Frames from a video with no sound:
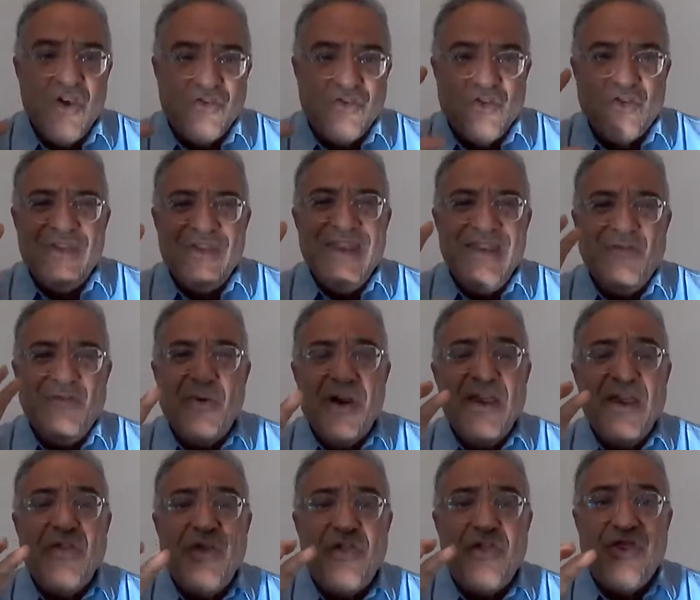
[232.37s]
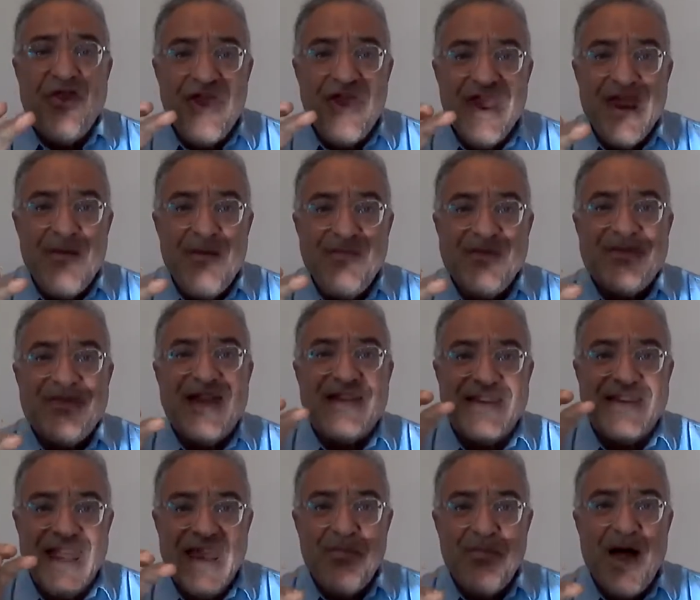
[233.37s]
So these were the themes
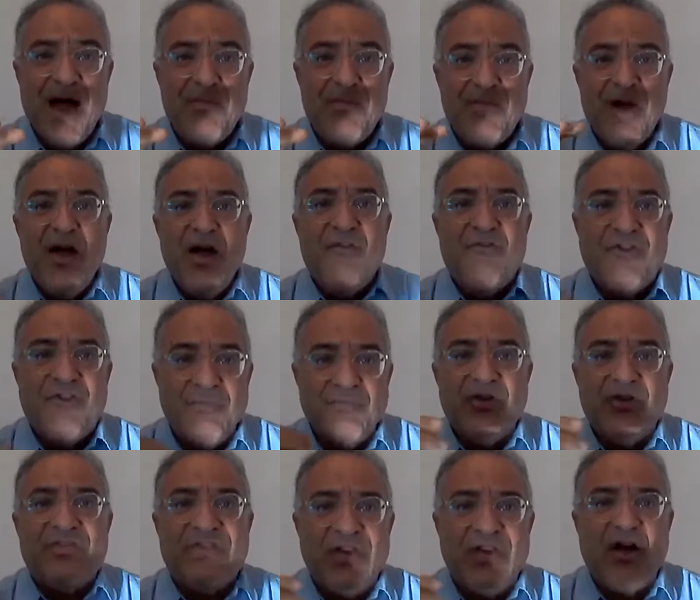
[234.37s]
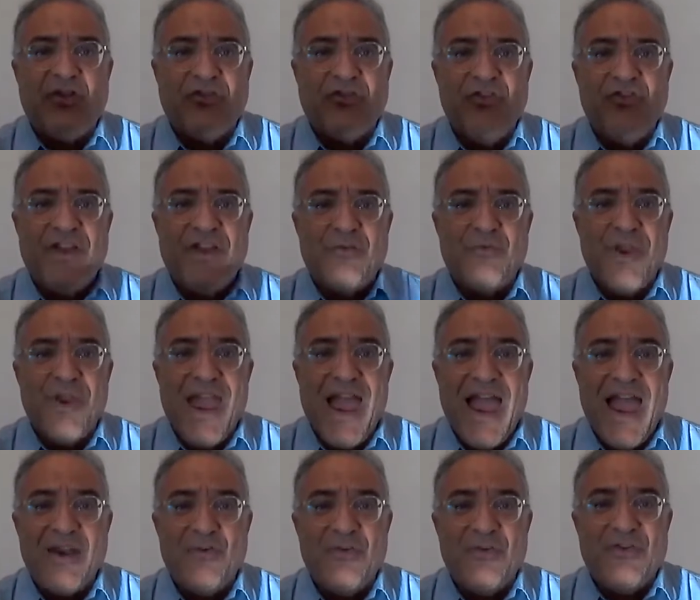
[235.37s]
that came up from the discussion that we
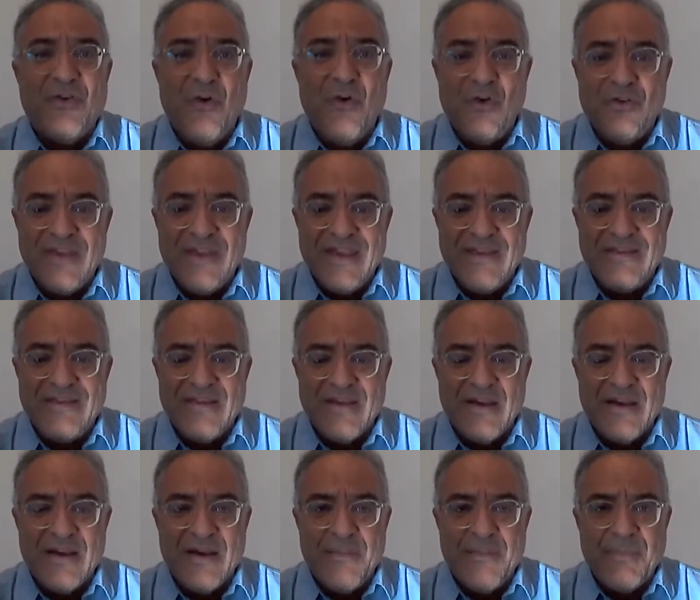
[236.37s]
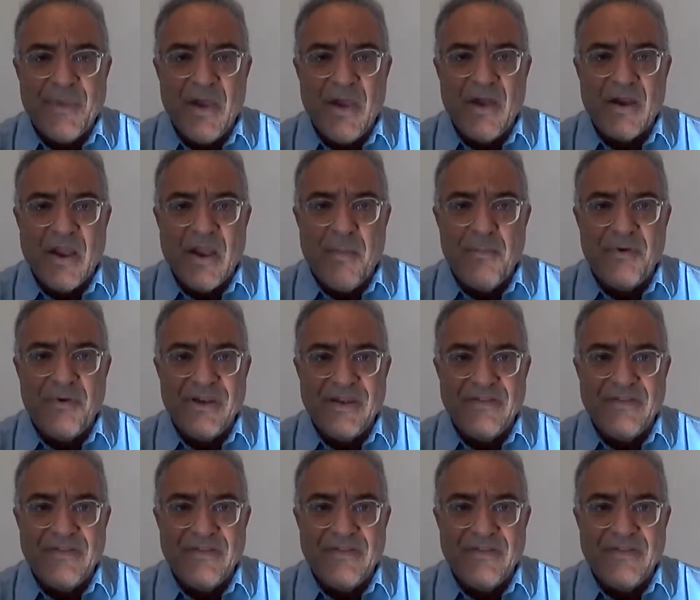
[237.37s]
had with all these companies.